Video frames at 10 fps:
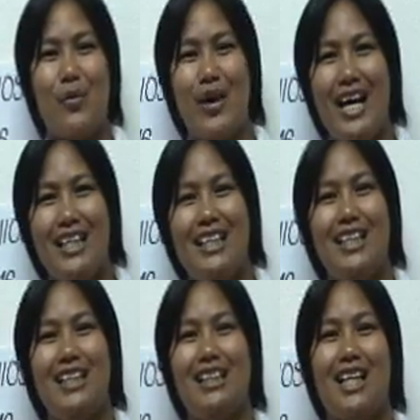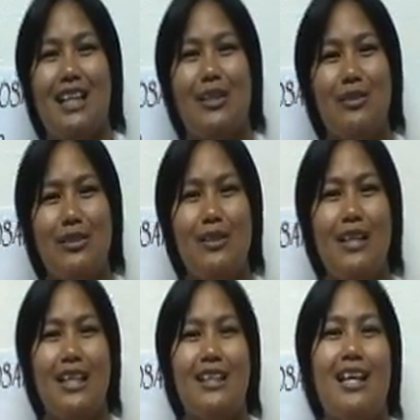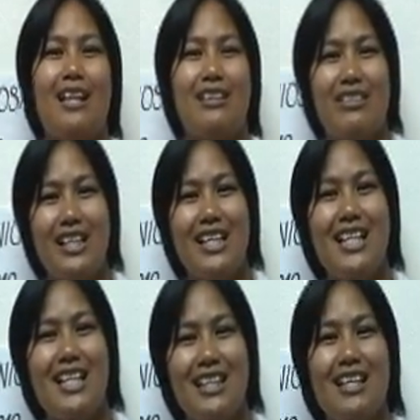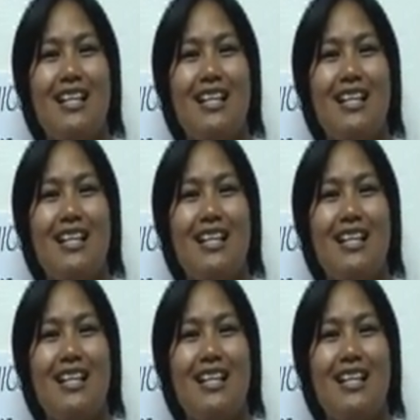1, 2, 3, 4, 5, 6, 10